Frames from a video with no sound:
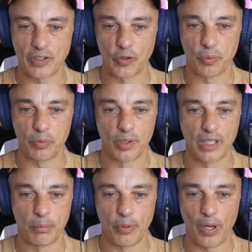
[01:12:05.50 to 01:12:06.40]
We will
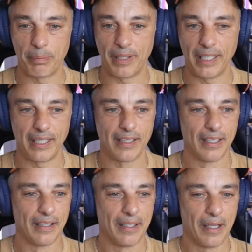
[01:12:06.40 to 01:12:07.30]
keep you updated
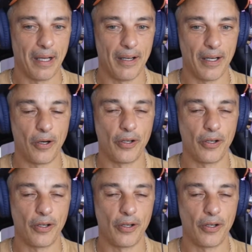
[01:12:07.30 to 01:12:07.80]
on